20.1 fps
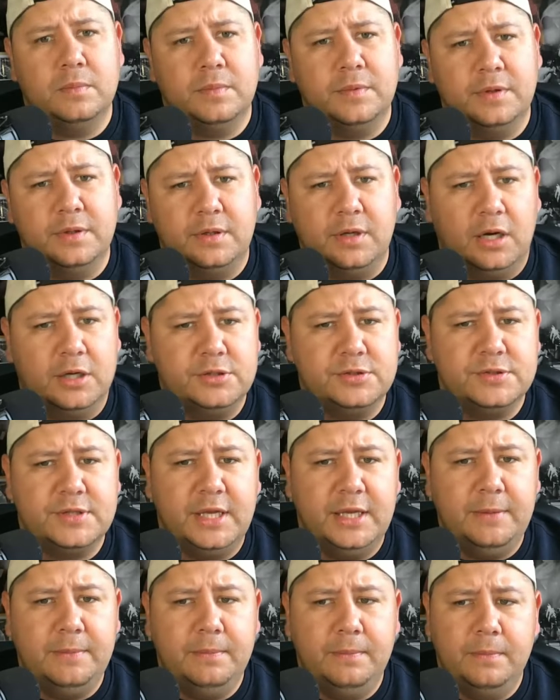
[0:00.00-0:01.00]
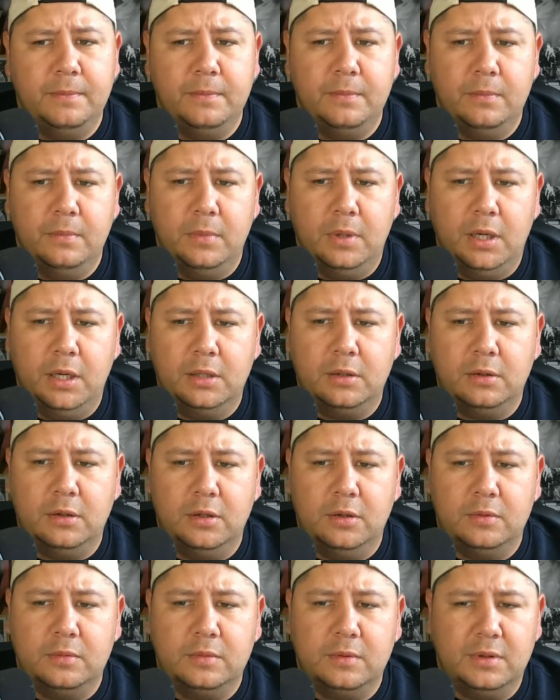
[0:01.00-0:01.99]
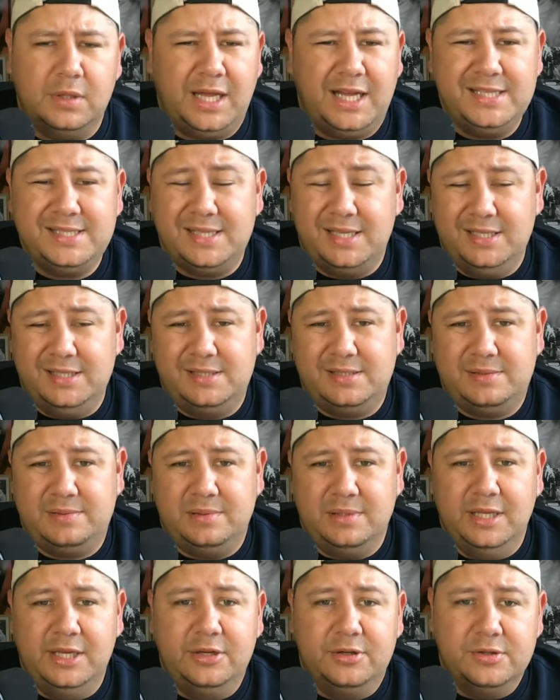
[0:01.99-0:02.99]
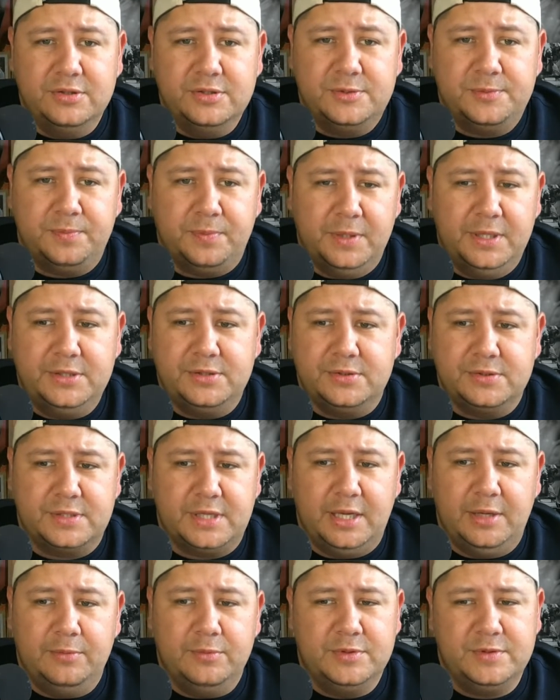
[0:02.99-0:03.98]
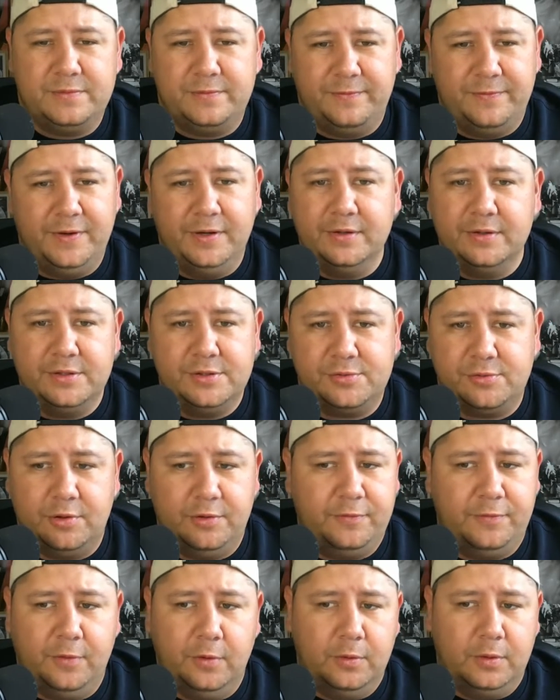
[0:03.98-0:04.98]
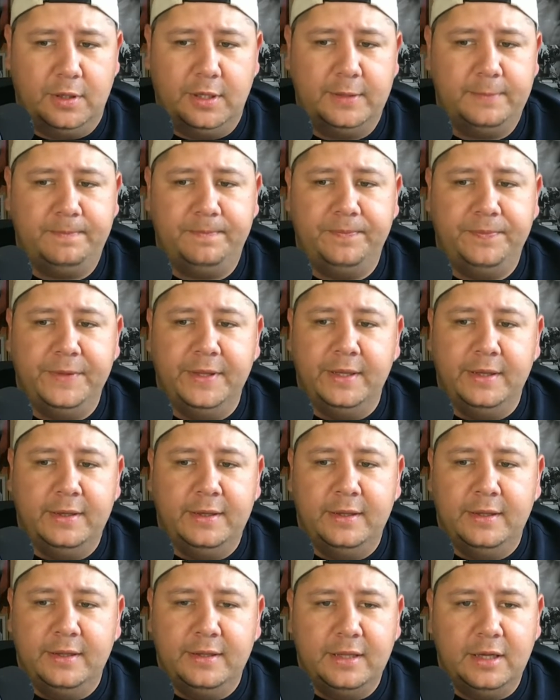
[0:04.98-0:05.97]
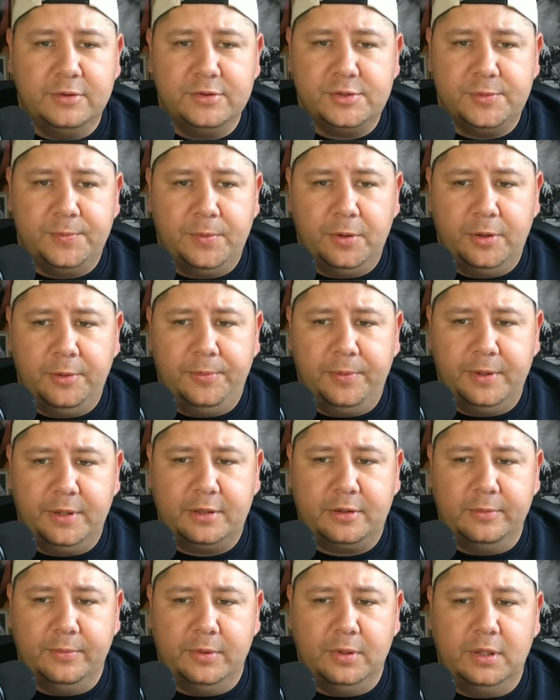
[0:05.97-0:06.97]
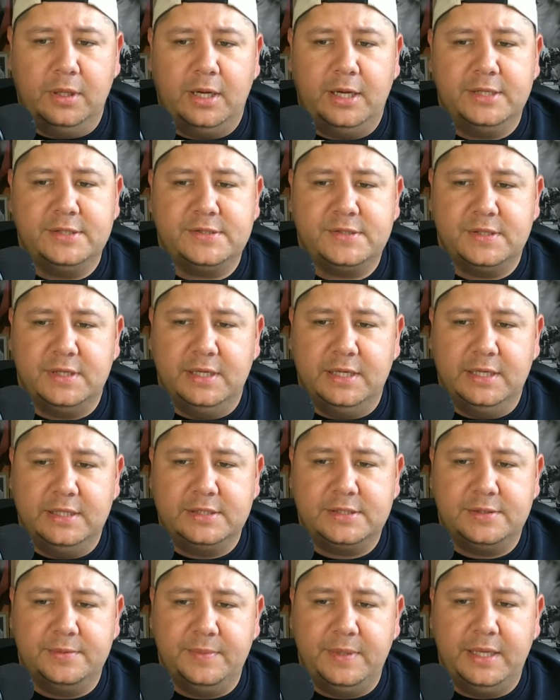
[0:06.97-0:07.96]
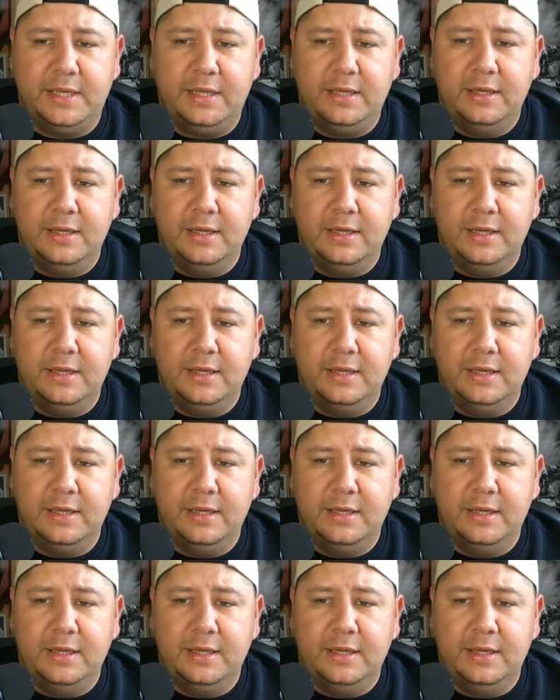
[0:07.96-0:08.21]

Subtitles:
The Dodgers game? I don't know. Last night's Lakers Blazers game was fairly straightforward. That was a pretty predictable loss to me.